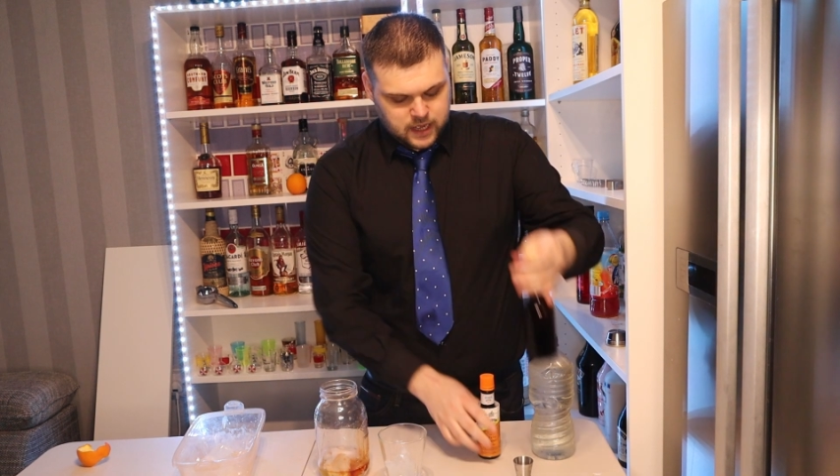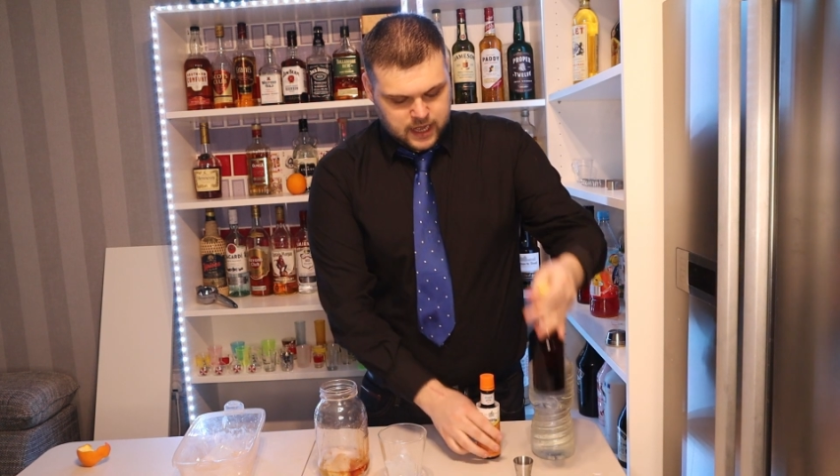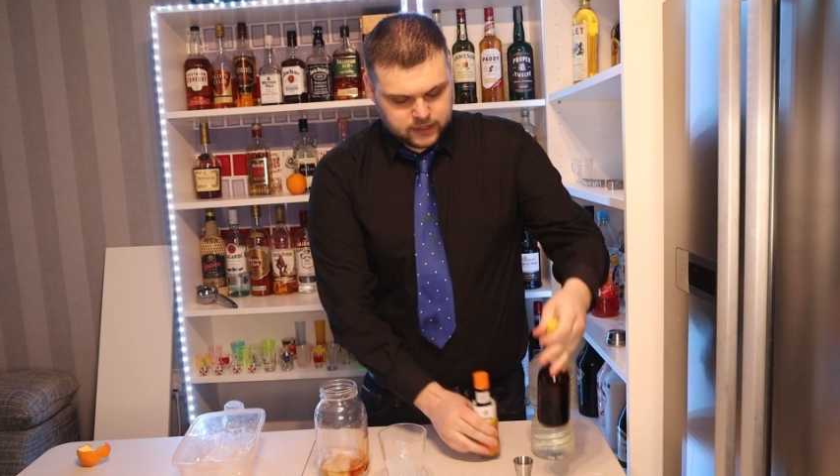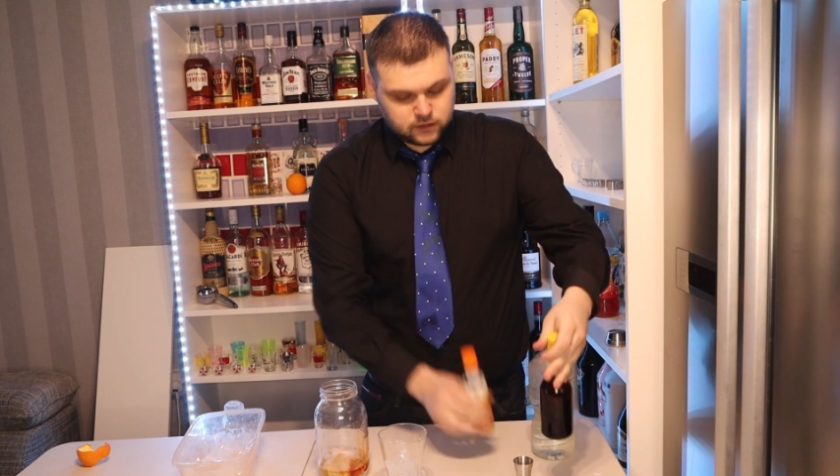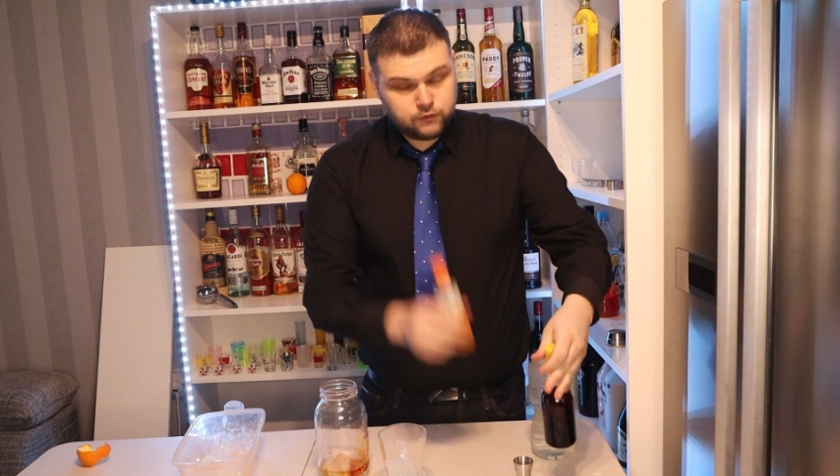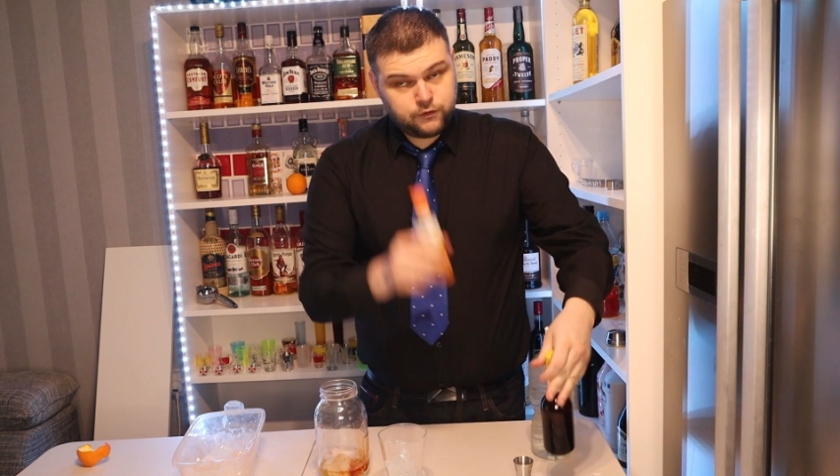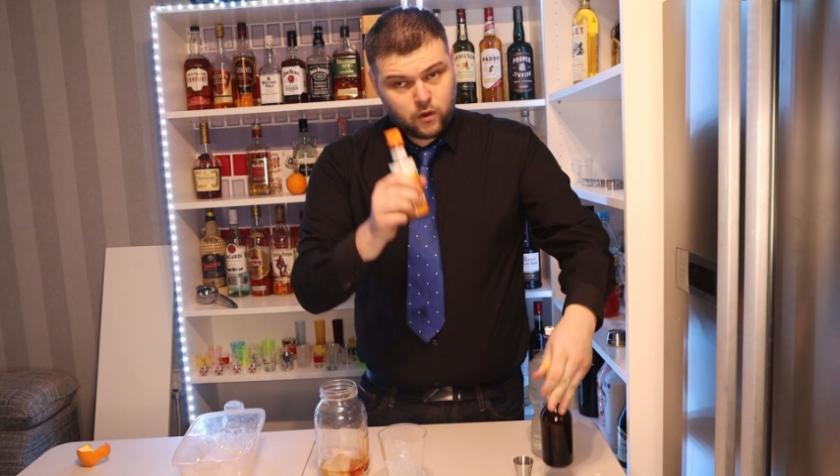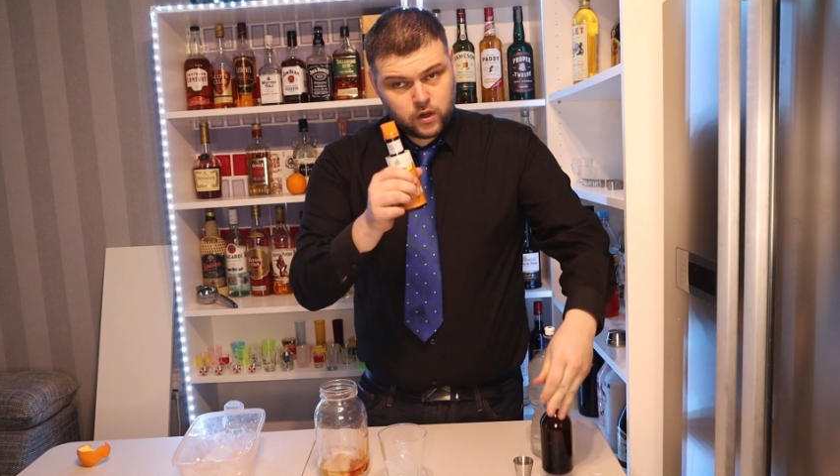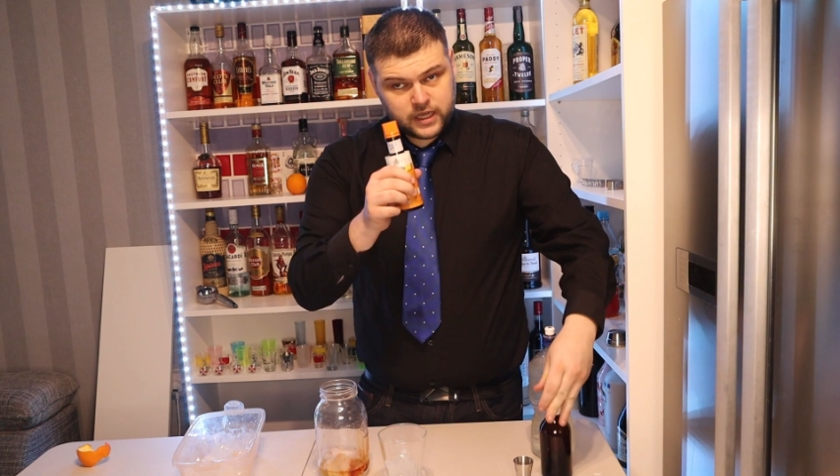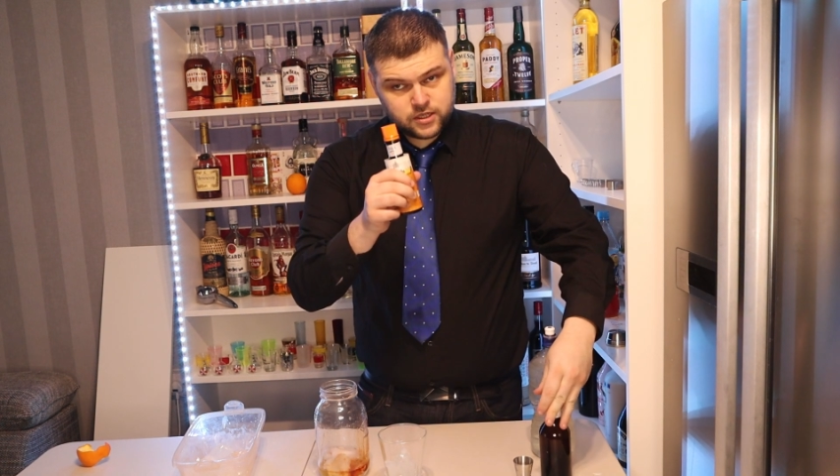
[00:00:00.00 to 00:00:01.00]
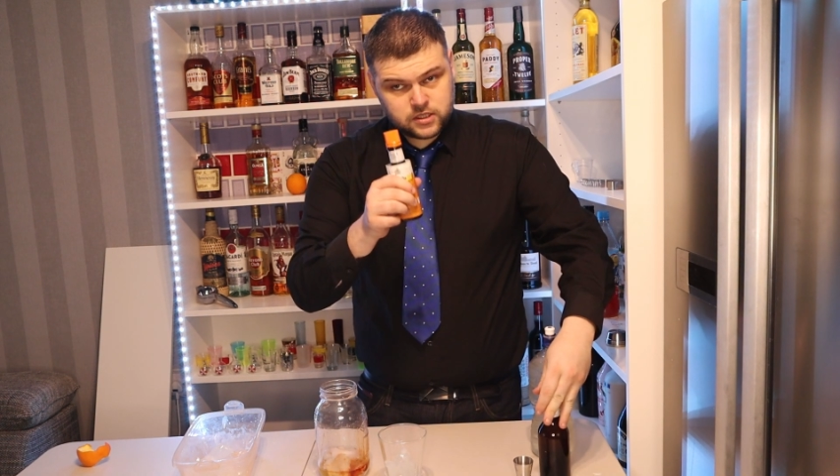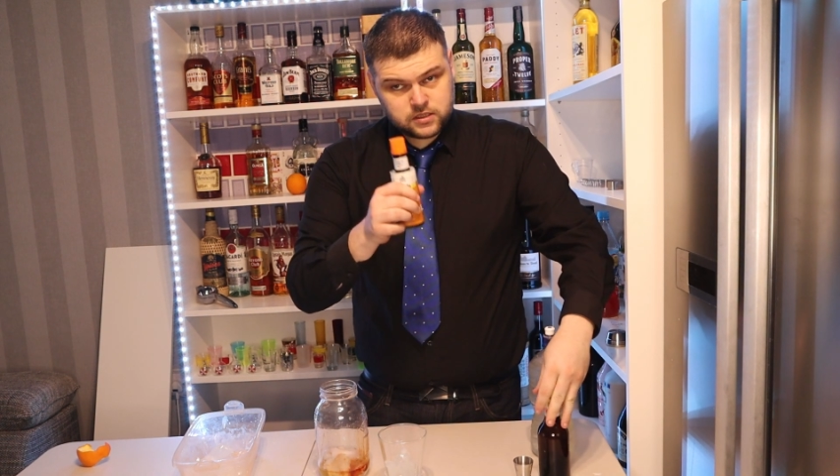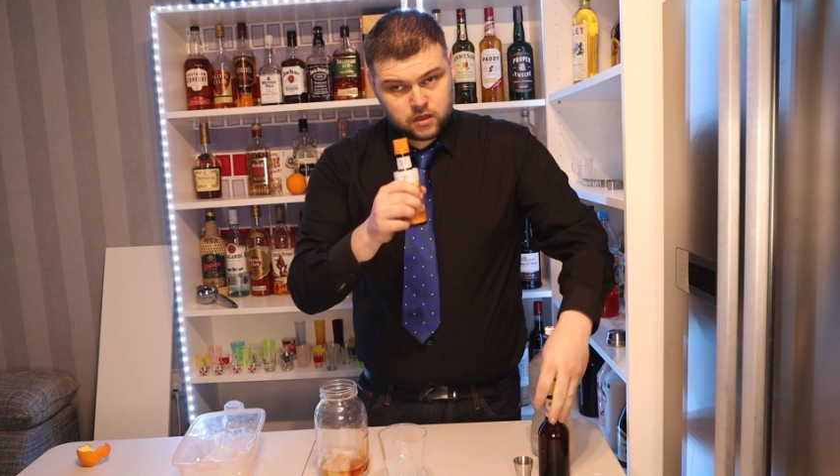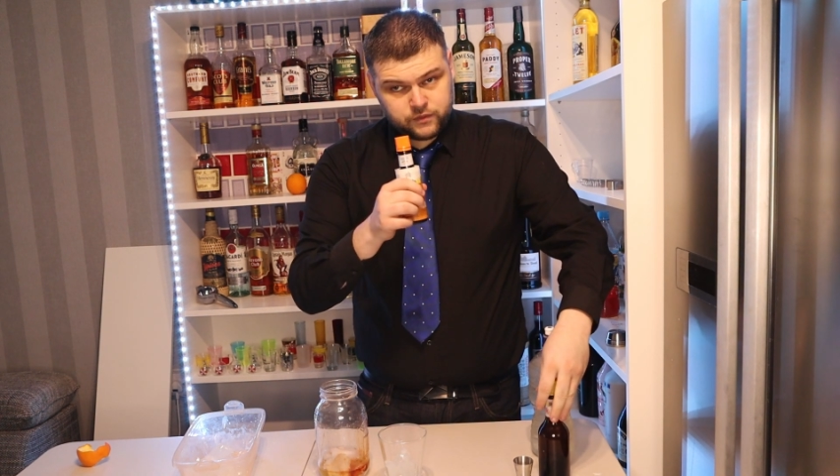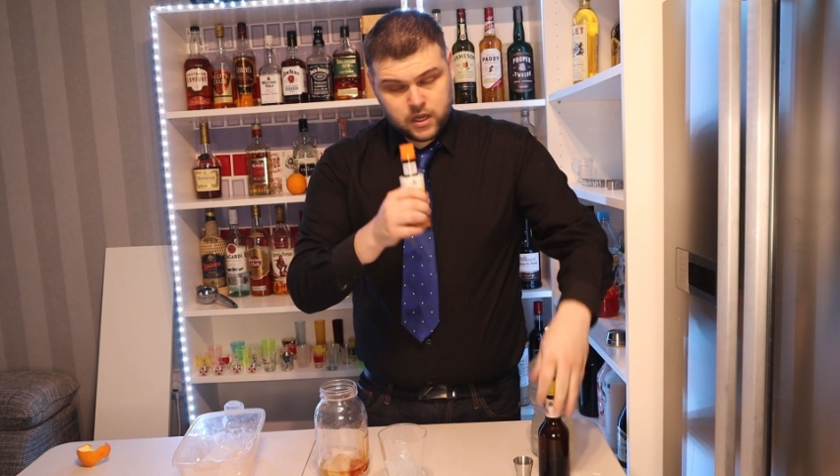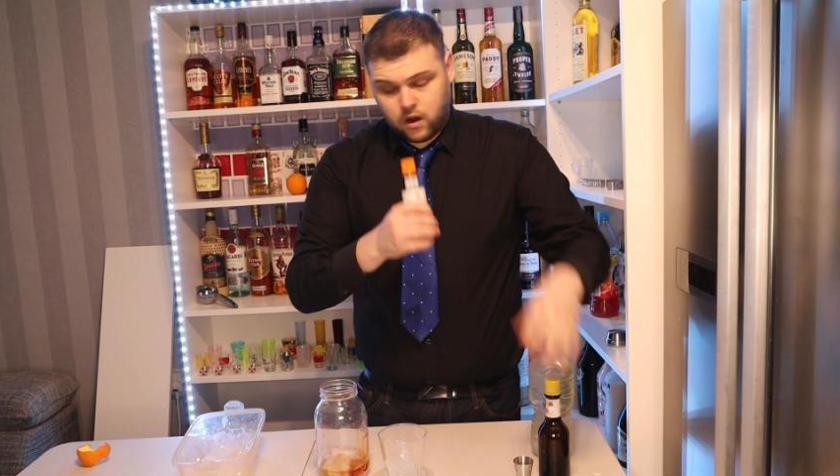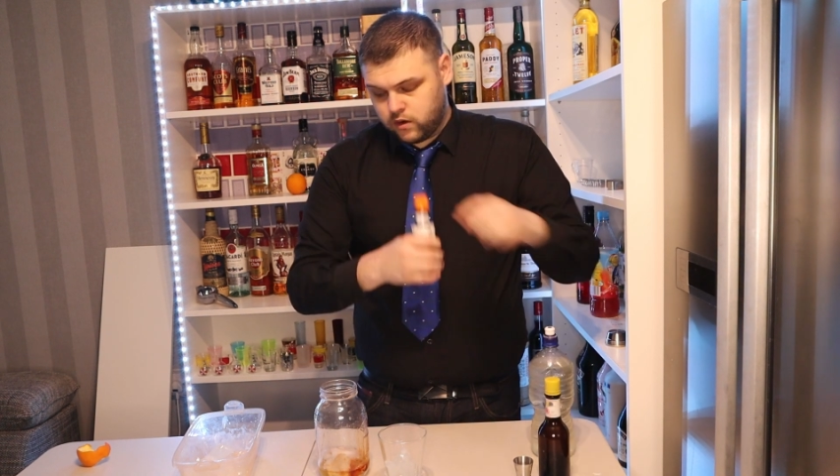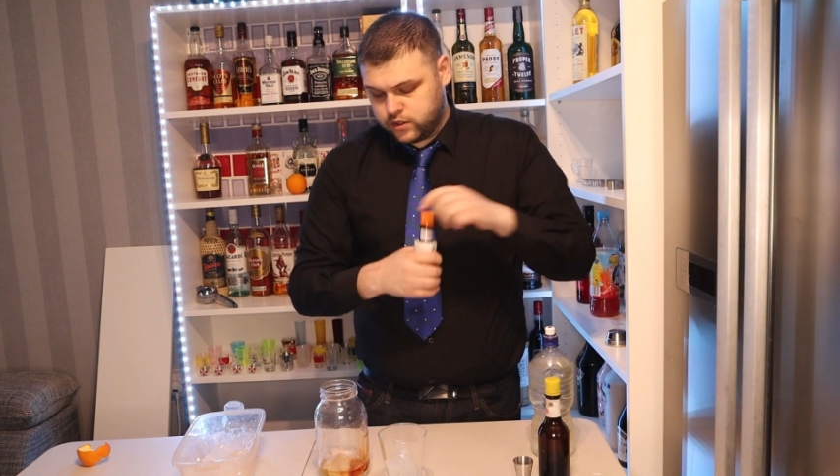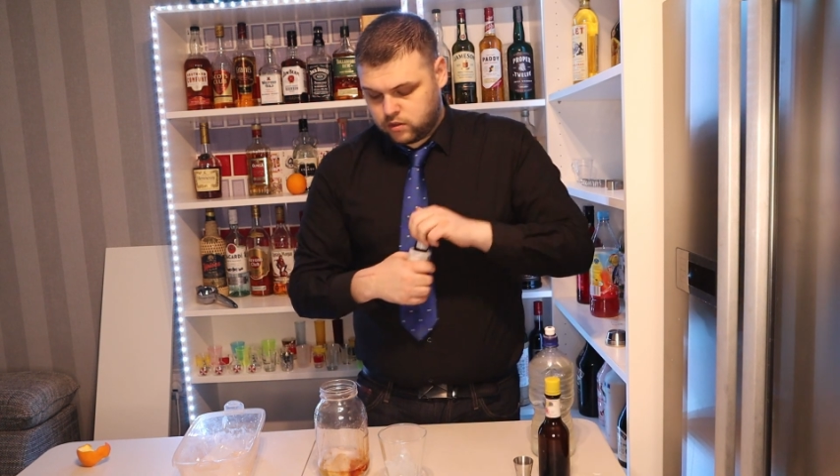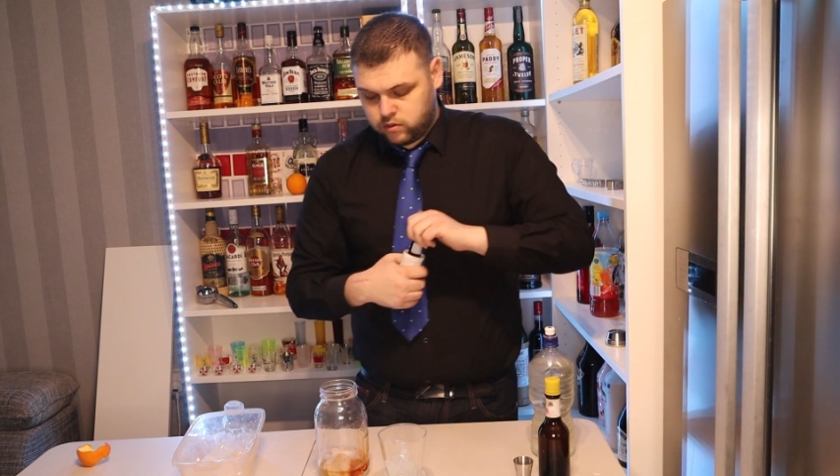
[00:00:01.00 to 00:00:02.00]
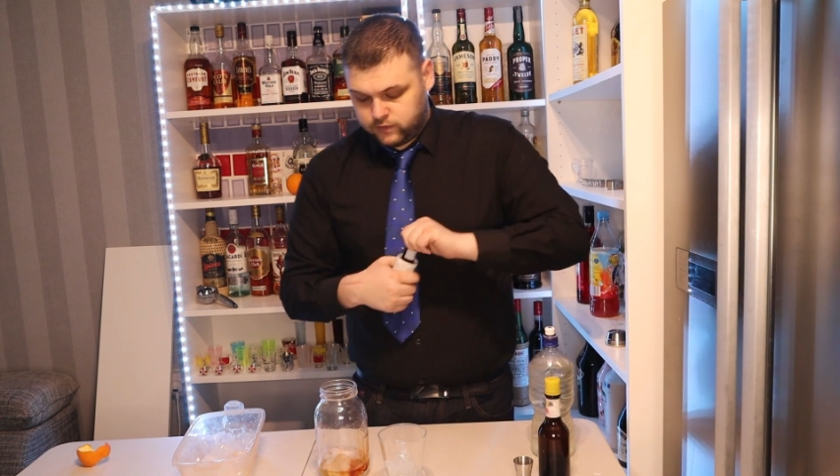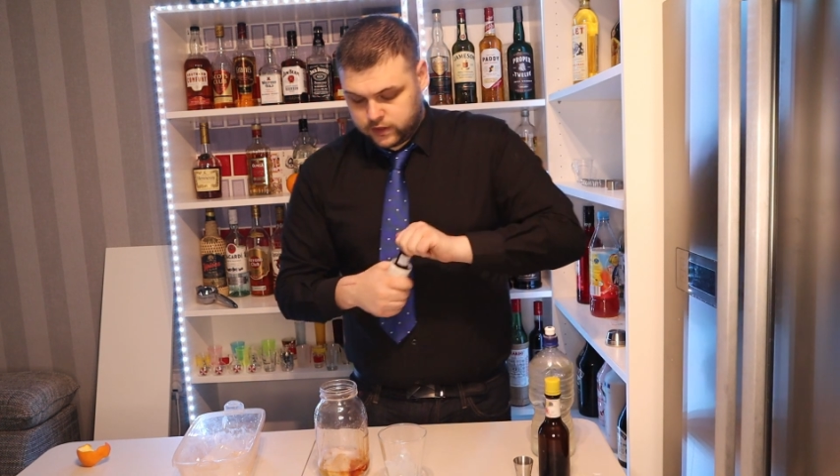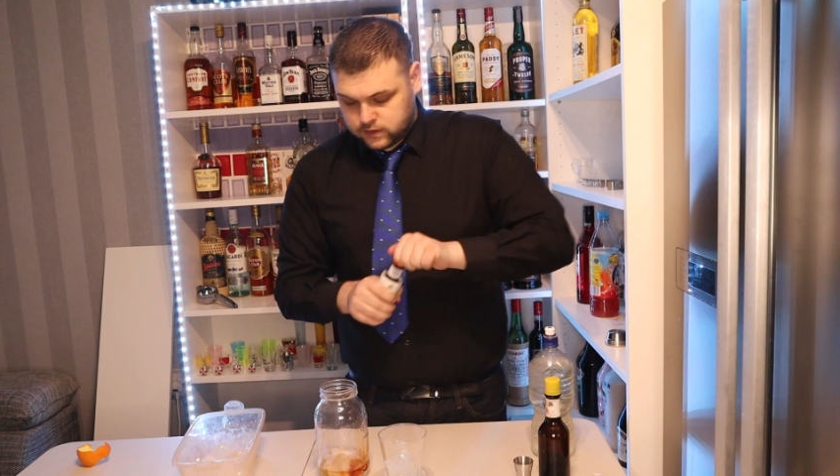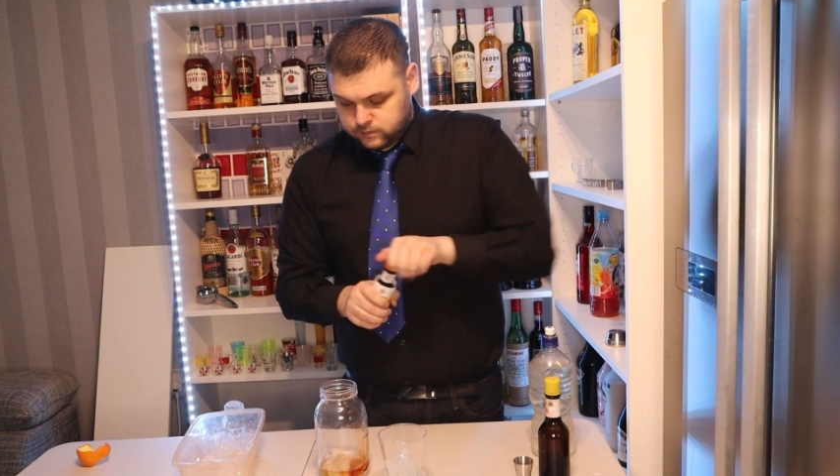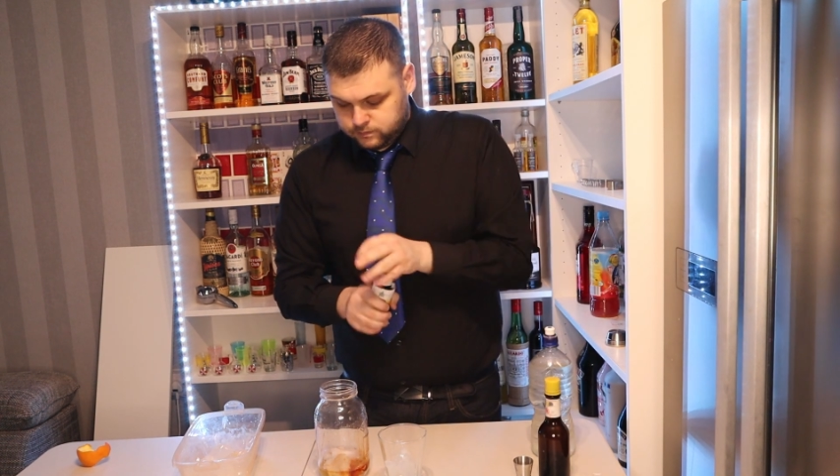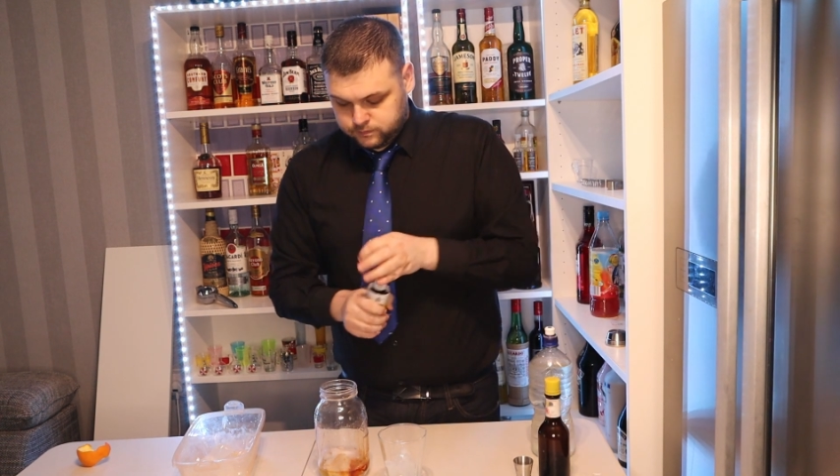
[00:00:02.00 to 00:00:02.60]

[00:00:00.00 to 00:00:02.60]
And 4 dashes of the orange equivalent.